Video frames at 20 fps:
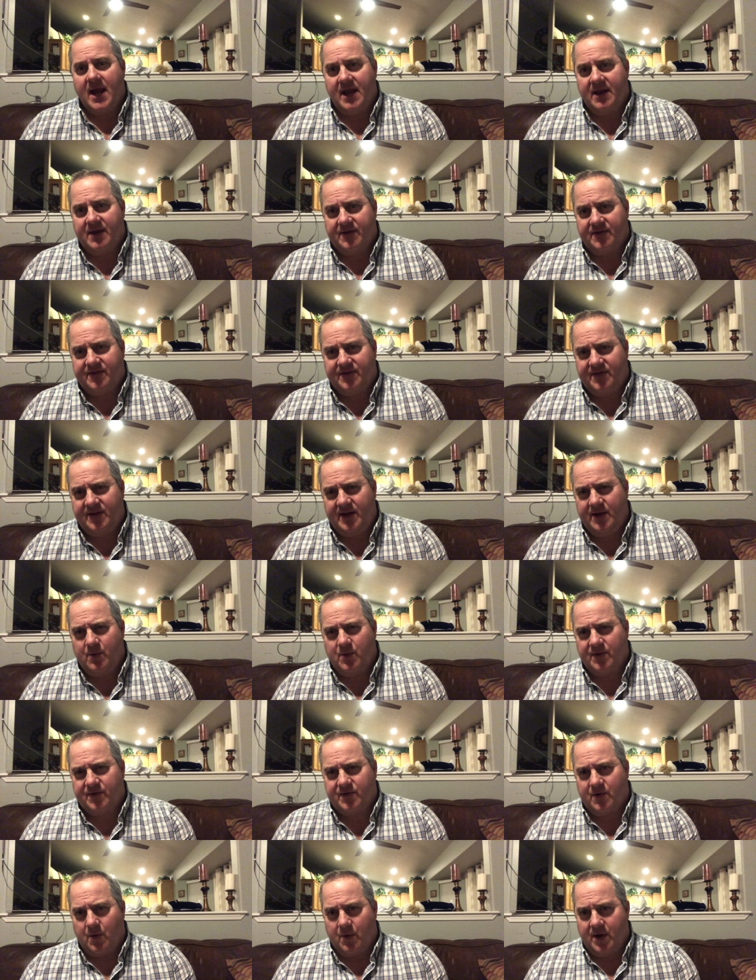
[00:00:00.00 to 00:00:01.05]
and see
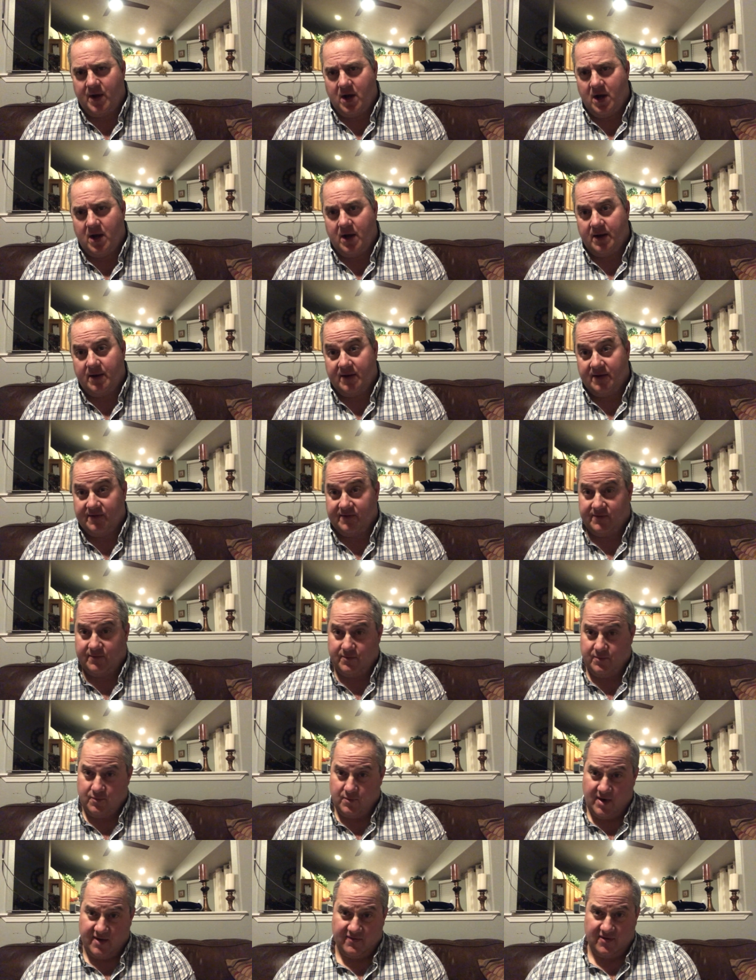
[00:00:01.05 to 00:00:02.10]
what's going on because
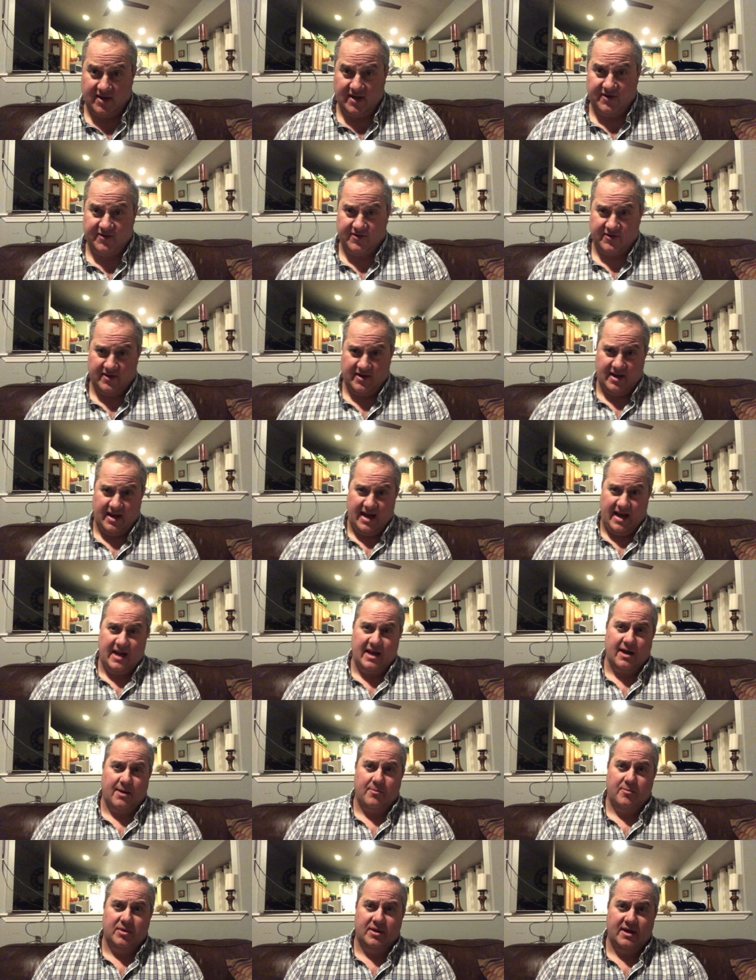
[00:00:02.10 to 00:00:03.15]
in Revelation 8,
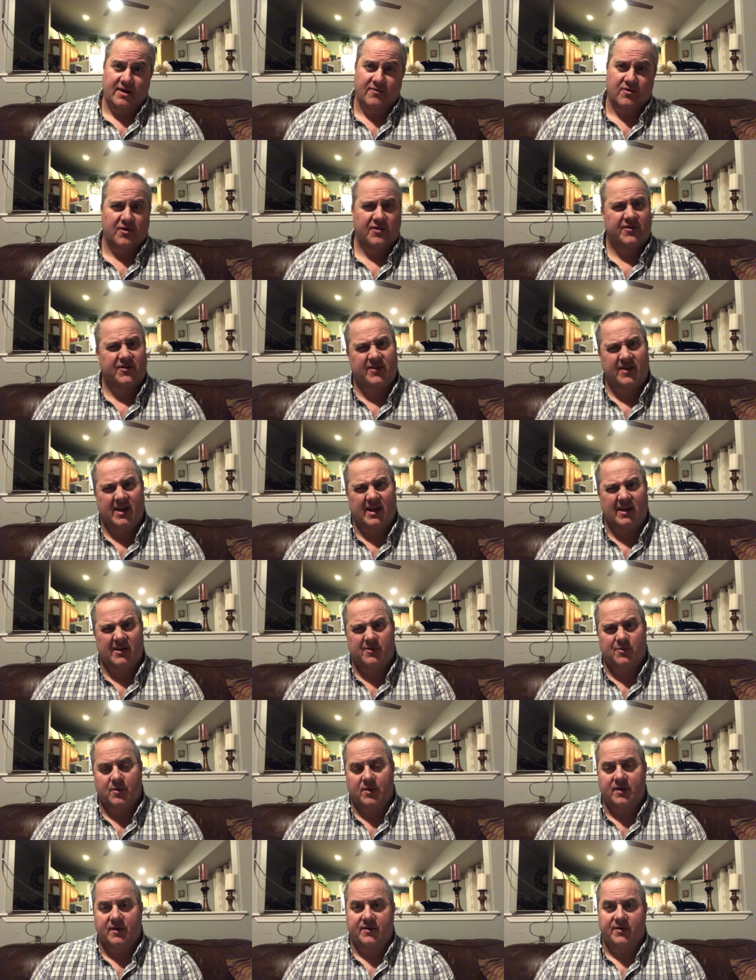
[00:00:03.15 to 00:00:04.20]
I believe, or
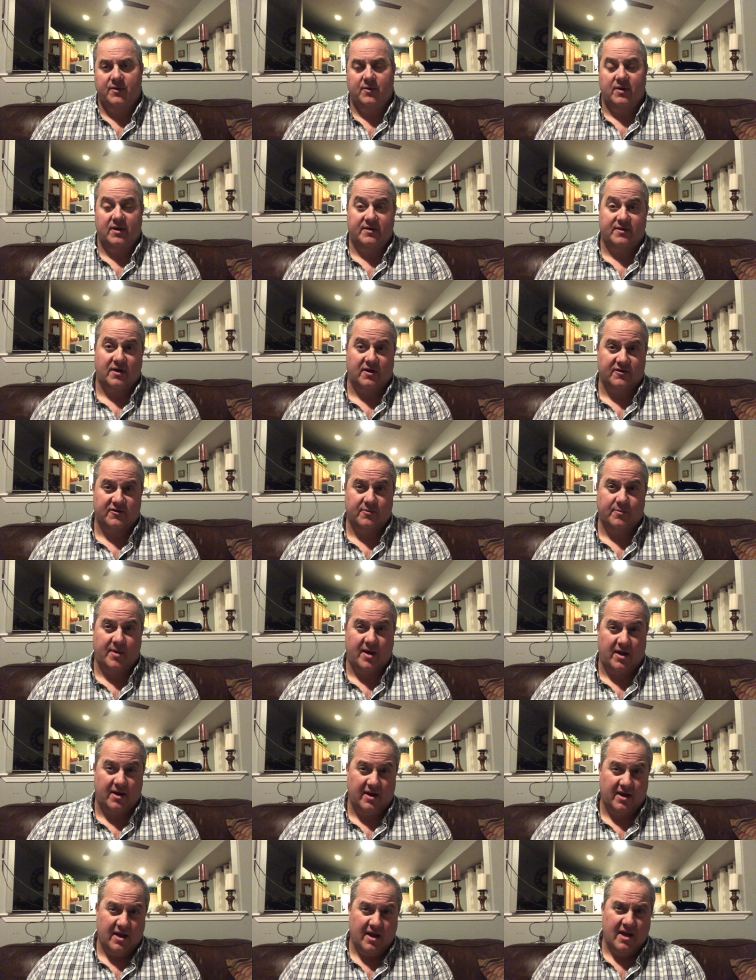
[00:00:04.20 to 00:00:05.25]
6, one of the two, it talks
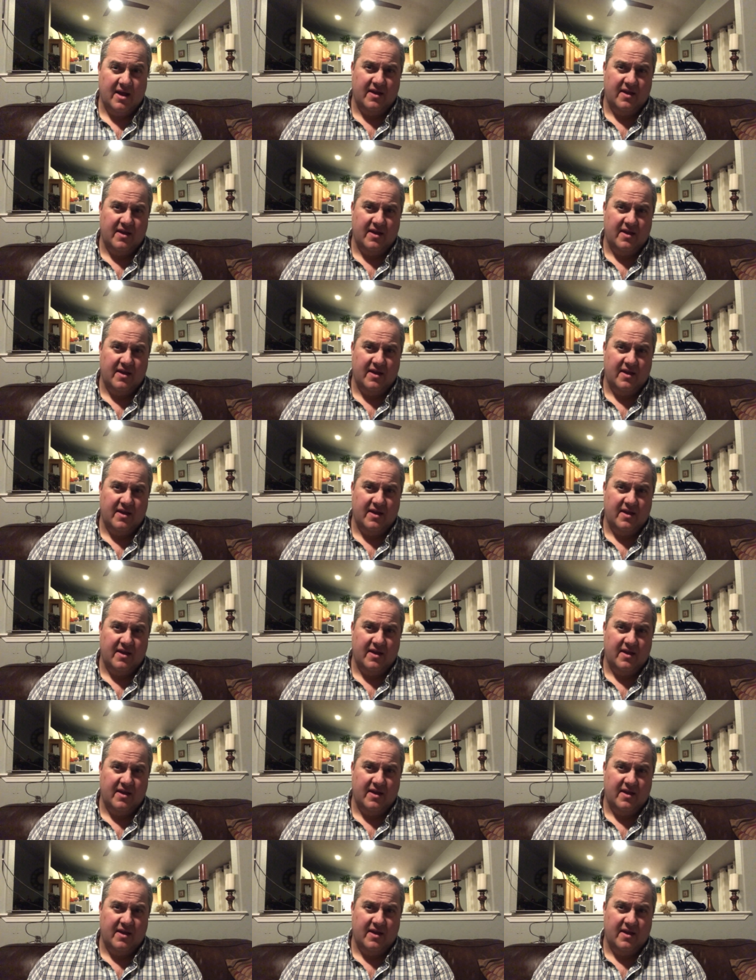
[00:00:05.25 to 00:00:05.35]
about